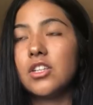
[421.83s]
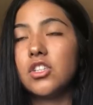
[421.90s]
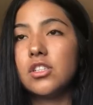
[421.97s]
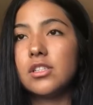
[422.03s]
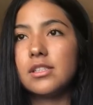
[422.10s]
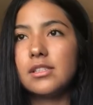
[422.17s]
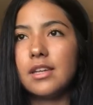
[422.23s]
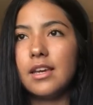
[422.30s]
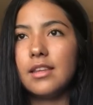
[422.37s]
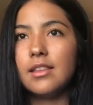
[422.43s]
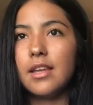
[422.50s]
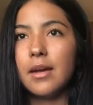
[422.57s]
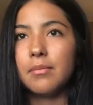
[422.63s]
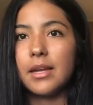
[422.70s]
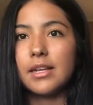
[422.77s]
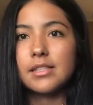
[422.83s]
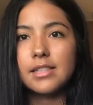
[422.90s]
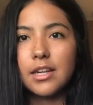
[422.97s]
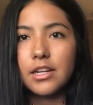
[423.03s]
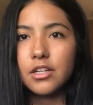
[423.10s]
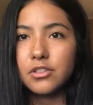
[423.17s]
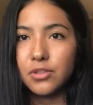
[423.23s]
just seeing them, like
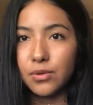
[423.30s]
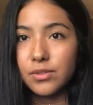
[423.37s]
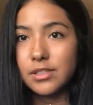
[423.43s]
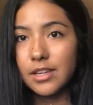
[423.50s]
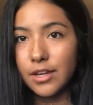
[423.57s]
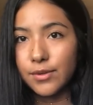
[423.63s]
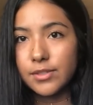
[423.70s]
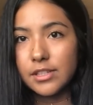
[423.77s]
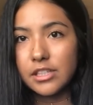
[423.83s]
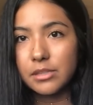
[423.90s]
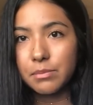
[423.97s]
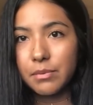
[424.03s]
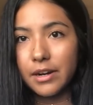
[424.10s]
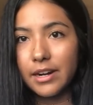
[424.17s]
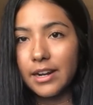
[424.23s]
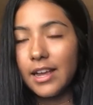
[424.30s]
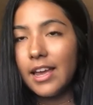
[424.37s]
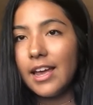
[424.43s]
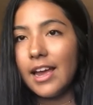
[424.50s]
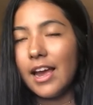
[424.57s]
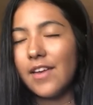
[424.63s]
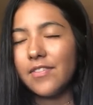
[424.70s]
seeing adults get OC sprayed
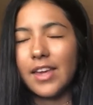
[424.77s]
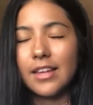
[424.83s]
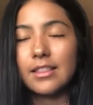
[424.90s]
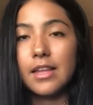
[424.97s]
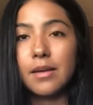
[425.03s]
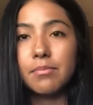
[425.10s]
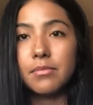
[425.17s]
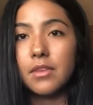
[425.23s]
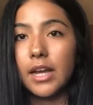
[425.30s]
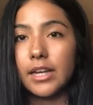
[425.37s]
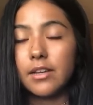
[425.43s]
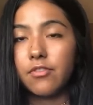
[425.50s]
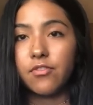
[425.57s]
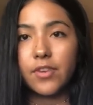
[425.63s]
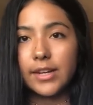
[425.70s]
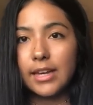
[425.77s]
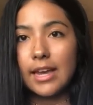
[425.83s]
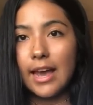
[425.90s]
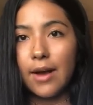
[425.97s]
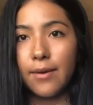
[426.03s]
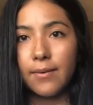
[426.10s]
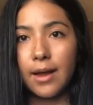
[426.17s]
and like them like
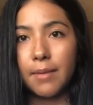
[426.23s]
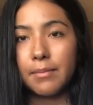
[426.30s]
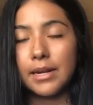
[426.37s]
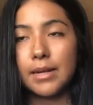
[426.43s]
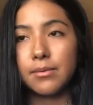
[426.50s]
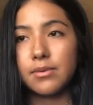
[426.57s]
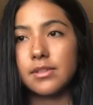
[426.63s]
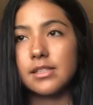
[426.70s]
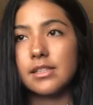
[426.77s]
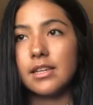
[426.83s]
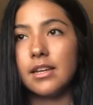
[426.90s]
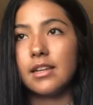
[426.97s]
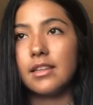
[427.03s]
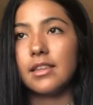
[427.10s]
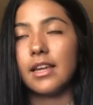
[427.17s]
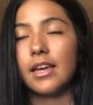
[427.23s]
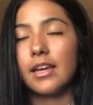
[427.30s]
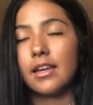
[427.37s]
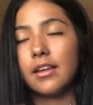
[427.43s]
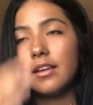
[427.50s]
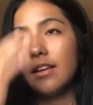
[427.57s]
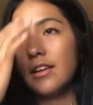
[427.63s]
freaking out, not being able to see, and like
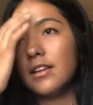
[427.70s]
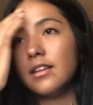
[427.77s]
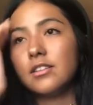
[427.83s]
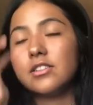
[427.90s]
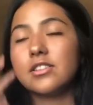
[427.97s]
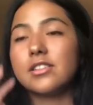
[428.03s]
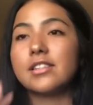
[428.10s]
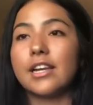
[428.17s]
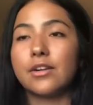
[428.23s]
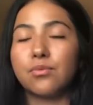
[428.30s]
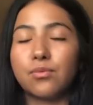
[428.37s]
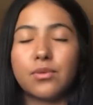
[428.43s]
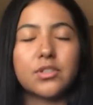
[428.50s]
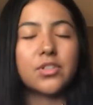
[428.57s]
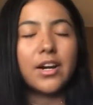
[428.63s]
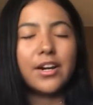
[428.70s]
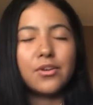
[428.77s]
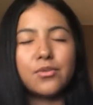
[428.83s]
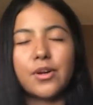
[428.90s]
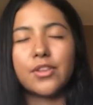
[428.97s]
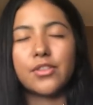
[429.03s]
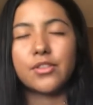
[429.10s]
just like trying
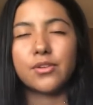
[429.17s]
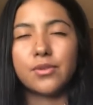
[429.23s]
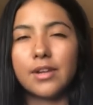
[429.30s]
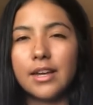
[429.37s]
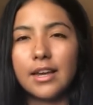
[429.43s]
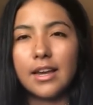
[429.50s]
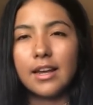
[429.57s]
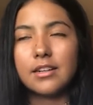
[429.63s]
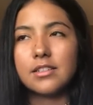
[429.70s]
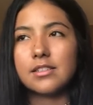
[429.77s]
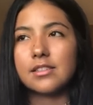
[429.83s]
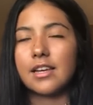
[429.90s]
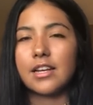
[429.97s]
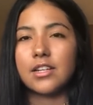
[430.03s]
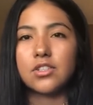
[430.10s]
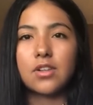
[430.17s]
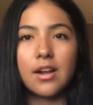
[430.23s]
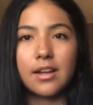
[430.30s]
to run through it, and just like